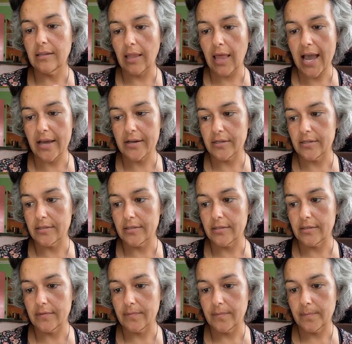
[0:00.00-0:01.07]
ladders.
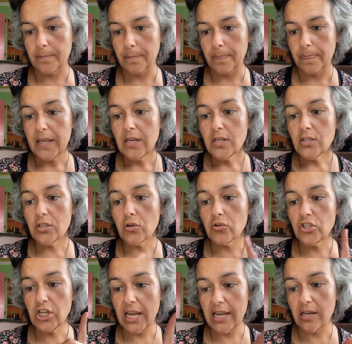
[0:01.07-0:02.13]
So
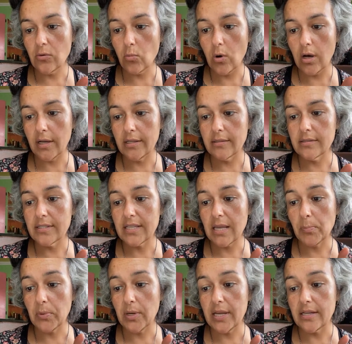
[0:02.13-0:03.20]
chain 1
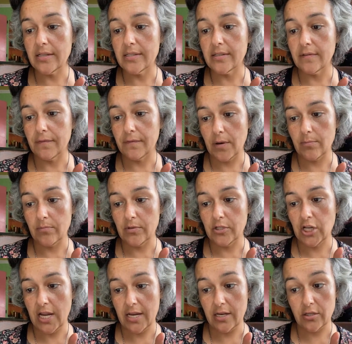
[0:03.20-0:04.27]
separates from
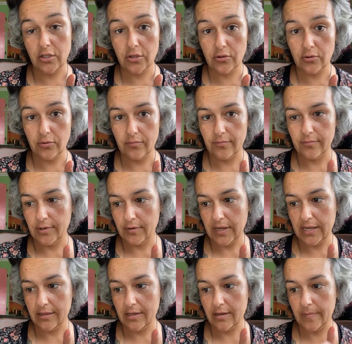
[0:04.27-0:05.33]
chain 2. Okay,
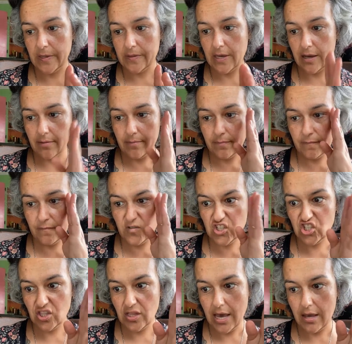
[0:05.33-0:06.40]
think about that.
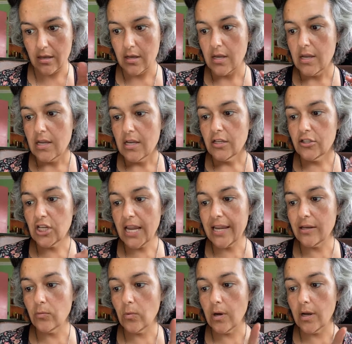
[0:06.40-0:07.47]
Envision that.
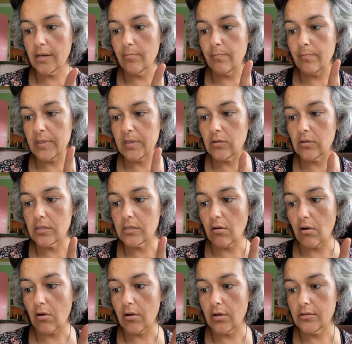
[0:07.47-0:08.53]
Chain 1 builds
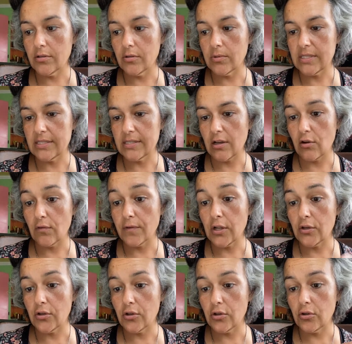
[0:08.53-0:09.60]
onto itself a
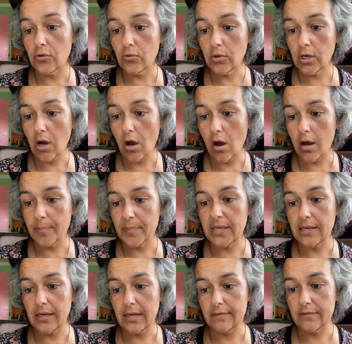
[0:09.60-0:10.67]
new
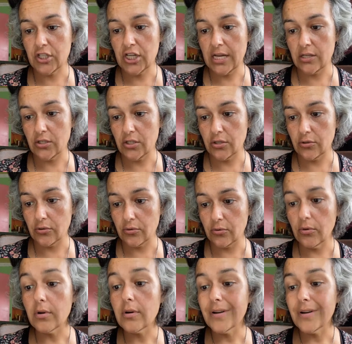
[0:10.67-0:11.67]
copy of chain 2,